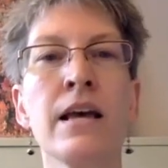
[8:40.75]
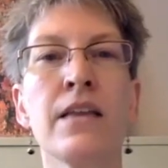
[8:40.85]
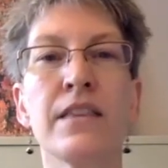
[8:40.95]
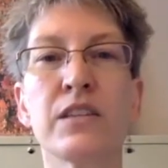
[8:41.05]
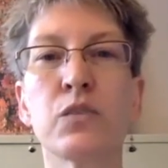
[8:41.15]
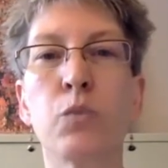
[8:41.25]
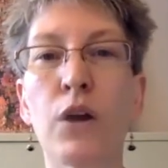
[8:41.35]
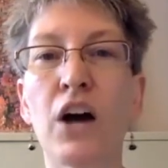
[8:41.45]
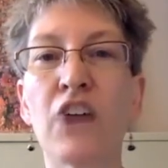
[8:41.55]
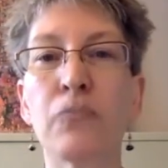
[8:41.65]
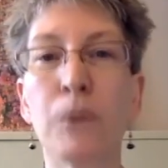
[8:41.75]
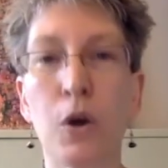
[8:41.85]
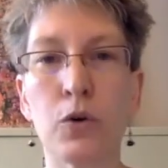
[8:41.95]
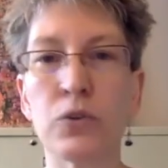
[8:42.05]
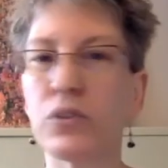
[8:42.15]
This one off
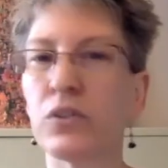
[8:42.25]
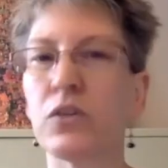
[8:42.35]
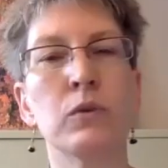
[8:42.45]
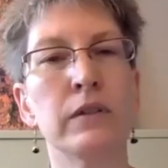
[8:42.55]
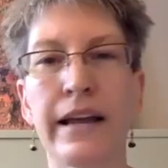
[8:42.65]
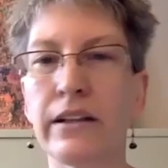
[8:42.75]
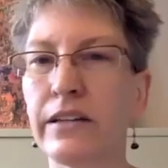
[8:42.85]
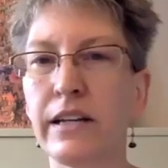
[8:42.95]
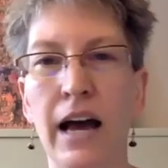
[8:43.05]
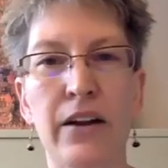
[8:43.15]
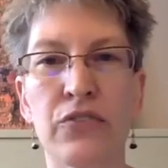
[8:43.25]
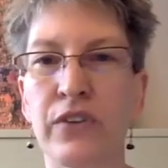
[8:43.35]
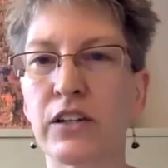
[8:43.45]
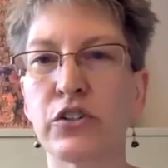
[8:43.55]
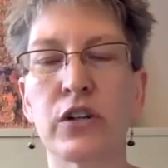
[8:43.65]
post will likely not
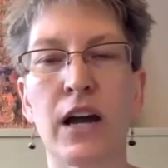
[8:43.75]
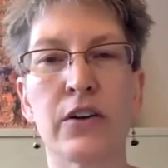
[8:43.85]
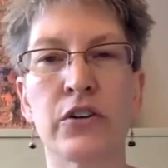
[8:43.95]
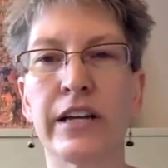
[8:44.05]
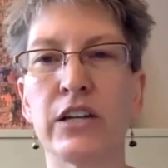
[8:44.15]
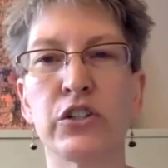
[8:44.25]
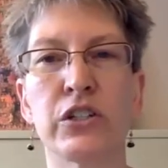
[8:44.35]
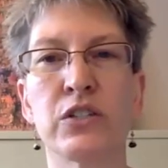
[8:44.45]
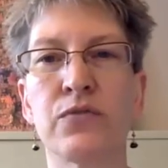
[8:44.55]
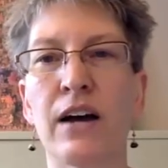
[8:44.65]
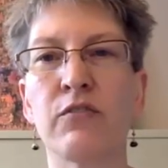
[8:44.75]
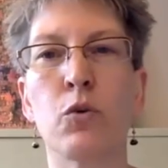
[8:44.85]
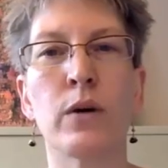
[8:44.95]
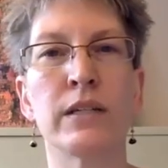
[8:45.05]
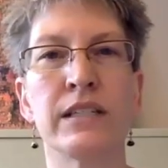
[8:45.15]
affect your congregation's
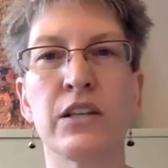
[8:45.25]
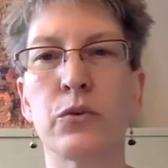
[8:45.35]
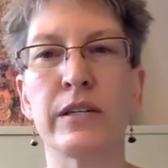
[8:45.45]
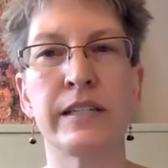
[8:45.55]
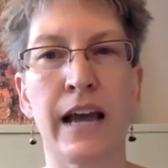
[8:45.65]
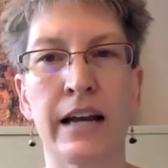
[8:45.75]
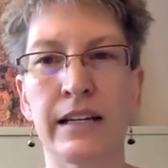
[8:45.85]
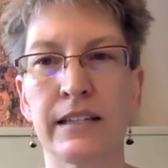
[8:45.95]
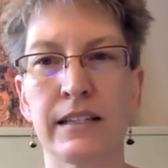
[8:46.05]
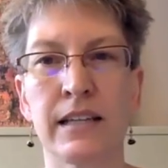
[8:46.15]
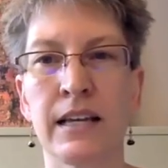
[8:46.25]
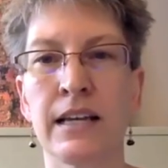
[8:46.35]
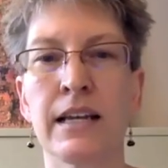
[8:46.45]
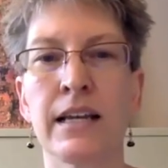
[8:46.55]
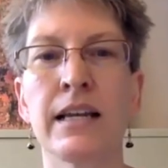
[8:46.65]
501c3 status.
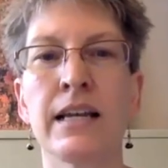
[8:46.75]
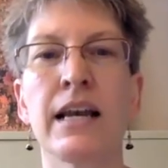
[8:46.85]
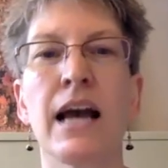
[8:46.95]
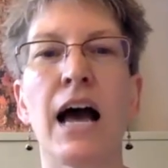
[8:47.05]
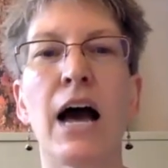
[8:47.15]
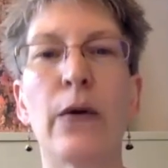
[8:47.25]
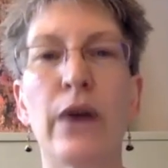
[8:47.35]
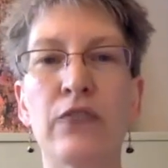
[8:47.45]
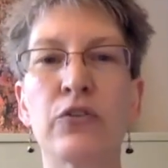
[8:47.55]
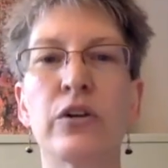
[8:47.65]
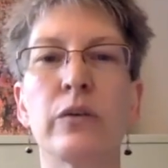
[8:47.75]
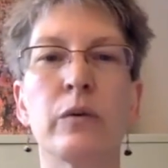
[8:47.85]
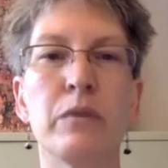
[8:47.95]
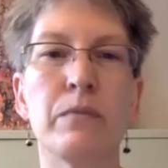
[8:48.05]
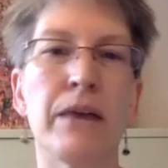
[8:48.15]
However, it would
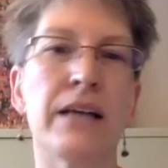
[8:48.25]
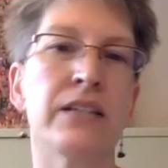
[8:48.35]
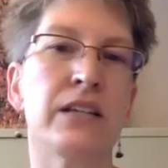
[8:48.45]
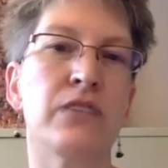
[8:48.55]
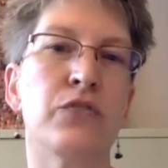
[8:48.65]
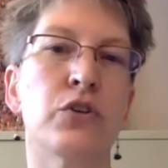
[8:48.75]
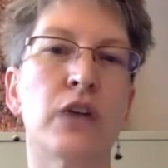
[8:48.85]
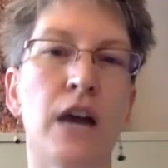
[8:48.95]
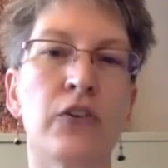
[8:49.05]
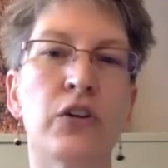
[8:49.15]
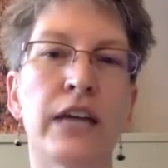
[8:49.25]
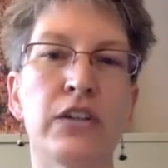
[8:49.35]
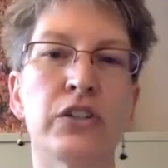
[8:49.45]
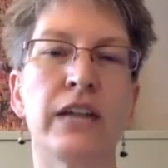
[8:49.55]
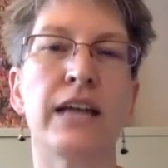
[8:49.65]
be best if your
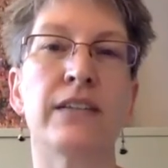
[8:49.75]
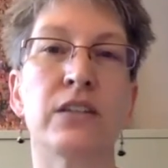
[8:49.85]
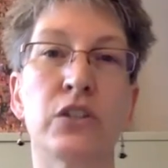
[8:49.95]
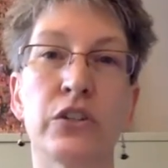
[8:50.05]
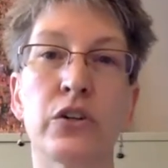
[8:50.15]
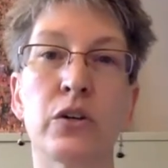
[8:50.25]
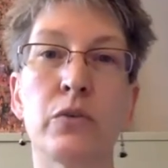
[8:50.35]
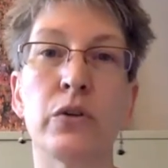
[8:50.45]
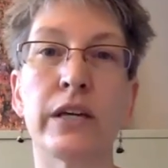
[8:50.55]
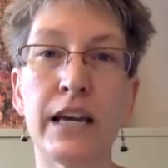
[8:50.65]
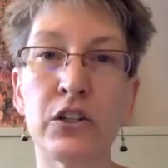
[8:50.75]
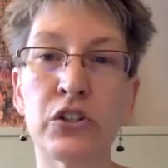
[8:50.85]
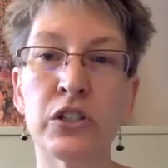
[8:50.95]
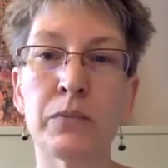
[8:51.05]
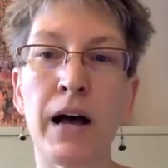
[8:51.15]
congregation has a clear
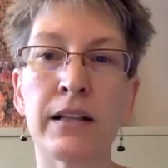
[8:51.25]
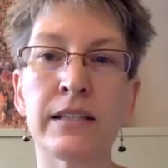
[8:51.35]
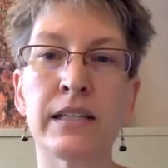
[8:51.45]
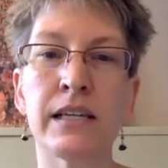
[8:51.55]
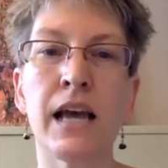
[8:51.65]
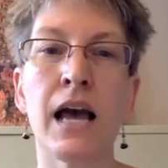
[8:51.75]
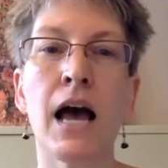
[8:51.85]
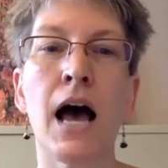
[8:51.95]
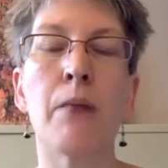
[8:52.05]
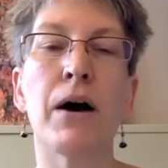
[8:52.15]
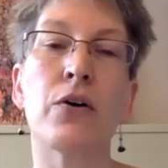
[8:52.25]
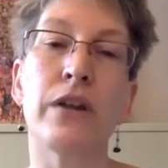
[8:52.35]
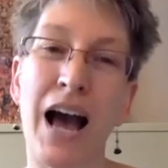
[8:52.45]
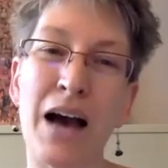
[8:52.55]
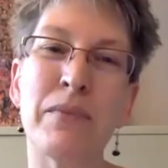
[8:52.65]
communications policy about
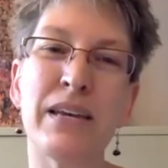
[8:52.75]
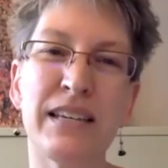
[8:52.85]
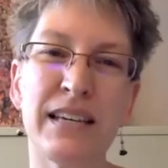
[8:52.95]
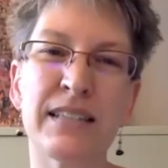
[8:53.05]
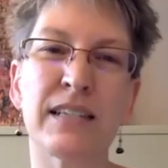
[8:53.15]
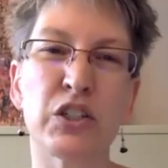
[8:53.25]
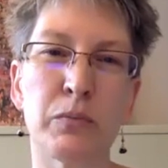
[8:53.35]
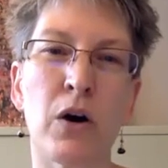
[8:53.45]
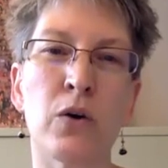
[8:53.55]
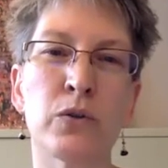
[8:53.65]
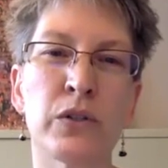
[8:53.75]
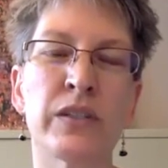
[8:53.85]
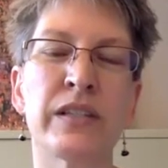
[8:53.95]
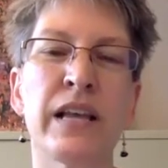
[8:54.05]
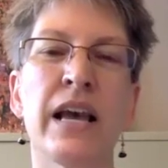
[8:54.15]
not making such
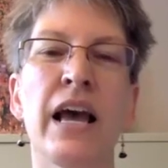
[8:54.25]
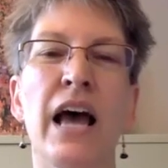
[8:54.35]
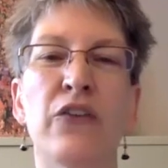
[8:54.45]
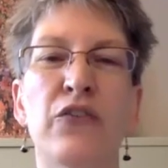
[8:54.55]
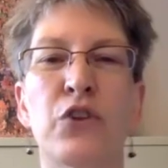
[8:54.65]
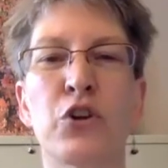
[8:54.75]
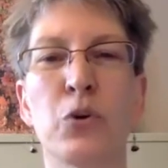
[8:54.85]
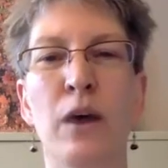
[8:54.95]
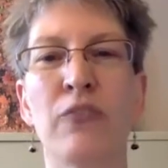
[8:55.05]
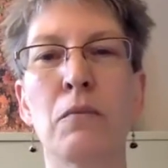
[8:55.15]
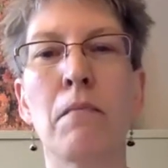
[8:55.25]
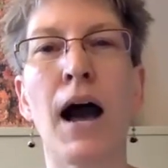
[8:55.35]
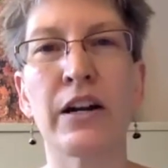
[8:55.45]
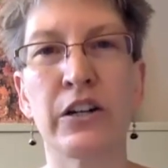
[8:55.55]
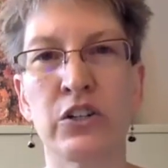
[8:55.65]
posts and for whoever
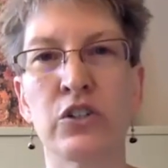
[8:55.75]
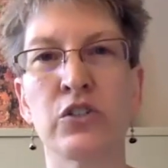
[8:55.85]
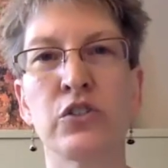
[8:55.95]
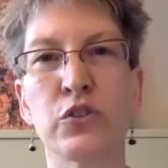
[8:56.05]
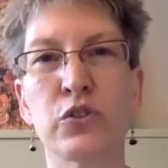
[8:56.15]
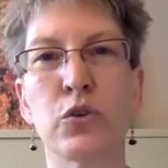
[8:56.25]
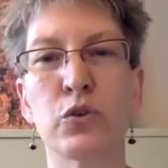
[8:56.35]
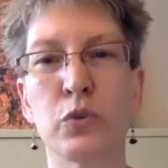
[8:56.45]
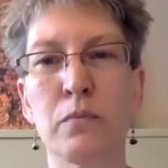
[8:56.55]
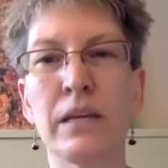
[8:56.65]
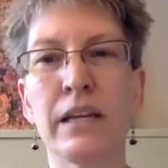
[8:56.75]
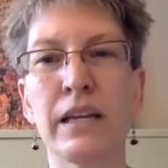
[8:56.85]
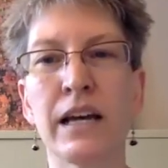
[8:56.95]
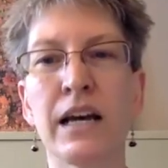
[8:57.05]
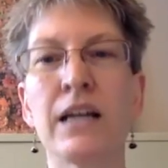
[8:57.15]
monitors your social
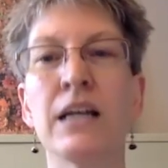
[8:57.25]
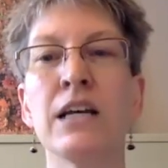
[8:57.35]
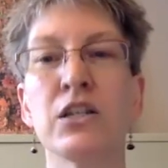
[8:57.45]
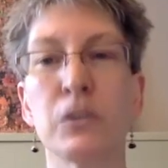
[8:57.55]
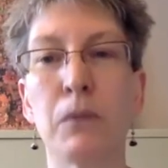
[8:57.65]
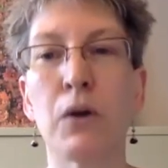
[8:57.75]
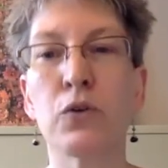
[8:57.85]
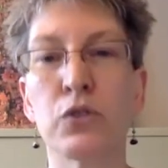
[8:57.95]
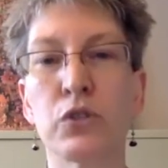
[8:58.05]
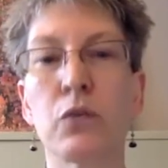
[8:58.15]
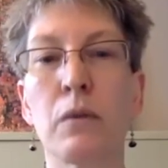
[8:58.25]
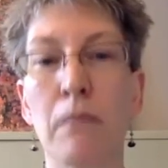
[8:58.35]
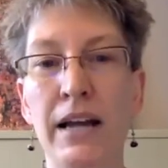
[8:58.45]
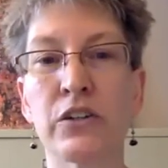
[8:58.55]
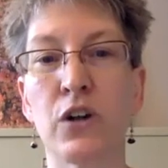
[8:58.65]
media to post a
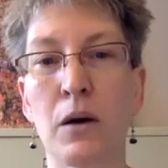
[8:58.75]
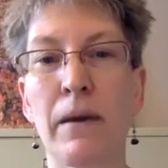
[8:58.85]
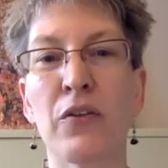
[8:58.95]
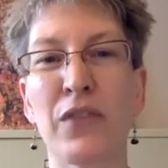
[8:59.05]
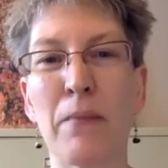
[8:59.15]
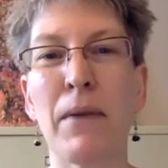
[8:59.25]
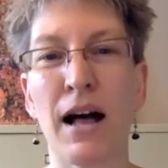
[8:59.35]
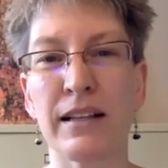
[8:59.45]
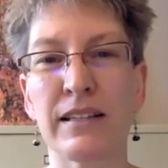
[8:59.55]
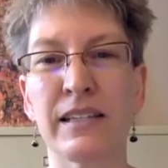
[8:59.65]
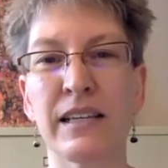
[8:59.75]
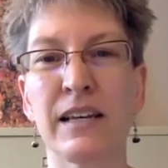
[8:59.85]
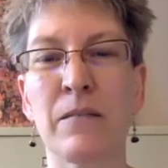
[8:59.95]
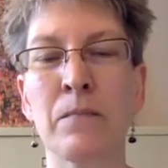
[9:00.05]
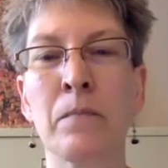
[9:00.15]
reminder about that policy.
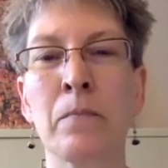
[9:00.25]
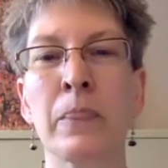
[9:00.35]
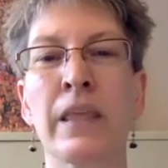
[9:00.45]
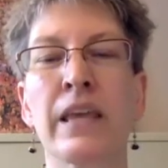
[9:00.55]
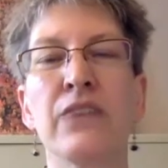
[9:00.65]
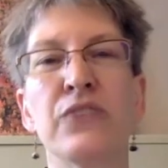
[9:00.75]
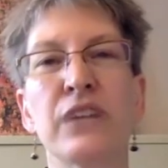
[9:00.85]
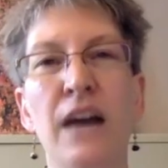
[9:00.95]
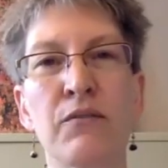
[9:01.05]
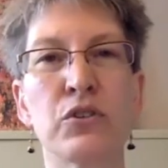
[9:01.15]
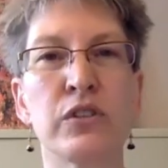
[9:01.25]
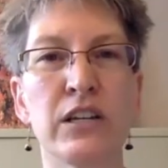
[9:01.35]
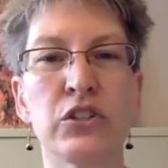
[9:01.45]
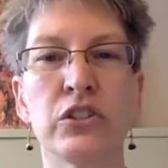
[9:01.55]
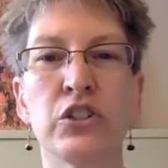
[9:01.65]
If the
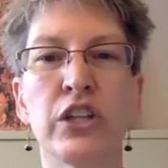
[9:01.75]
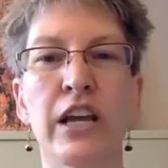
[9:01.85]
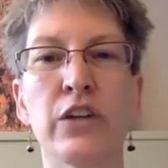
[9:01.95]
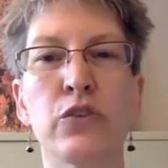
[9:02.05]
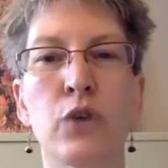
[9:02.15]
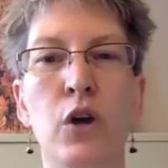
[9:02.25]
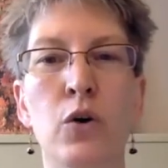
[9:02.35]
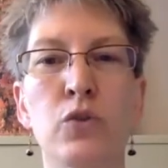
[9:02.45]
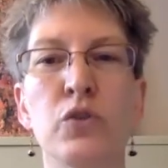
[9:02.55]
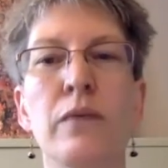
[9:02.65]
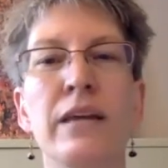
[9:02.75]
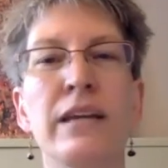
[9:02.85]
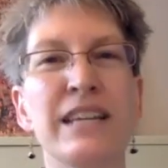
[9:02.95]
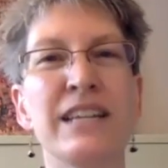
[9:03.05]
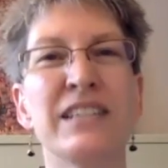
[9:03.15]
conversation chain grows, you may
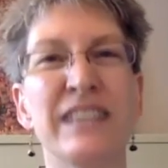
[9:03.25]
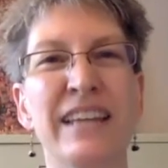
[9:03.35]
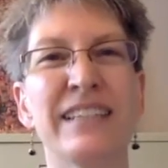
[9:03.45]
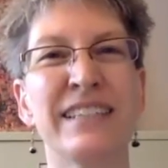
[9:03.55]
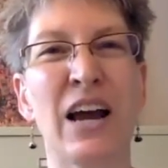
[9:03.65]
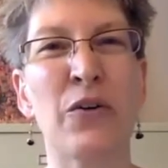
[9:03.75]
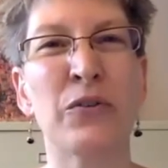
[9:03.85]
need to take it down.